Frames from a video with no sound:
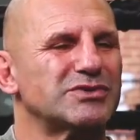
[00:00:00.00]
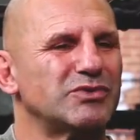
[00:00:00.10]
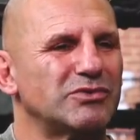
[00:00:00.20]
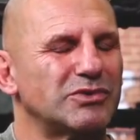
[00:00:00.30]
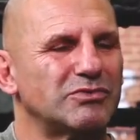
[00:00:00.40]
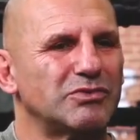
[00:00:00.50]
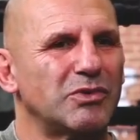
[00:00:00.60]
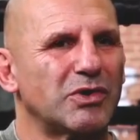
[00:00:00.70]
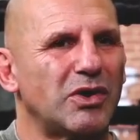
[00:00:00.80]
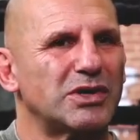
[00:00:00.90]
We
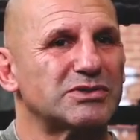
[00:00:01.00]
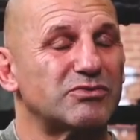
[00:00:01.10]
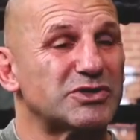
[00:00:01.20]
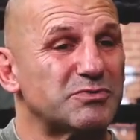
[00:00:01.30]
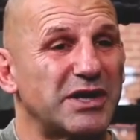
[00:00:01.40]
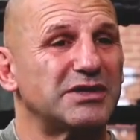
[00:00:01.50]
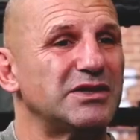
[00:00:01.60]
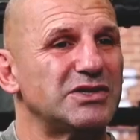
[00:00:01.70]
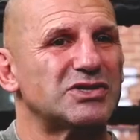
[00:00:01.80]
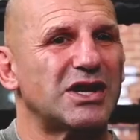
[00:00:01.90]
were guys that respected
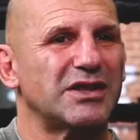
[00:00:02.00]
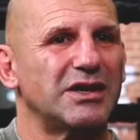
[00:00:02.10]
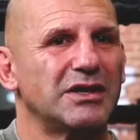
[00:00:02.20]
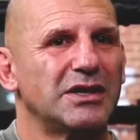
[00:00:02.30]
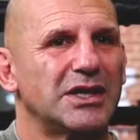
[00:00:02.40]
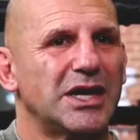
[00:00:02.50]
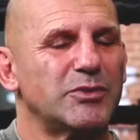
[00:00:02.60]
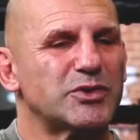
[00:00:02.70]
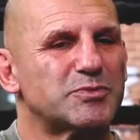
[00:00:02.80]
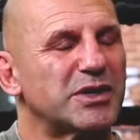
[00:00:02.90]
each other and we
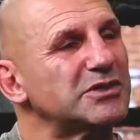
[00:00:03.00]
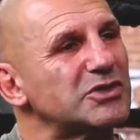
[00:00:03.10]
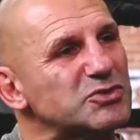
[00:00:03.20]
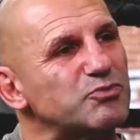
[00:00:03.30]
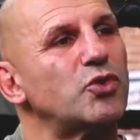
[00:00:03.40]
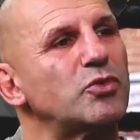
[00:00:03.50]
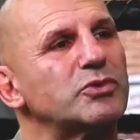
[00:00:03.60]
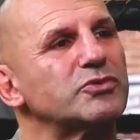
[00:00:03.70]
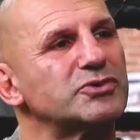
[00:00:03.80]
respected the sport we were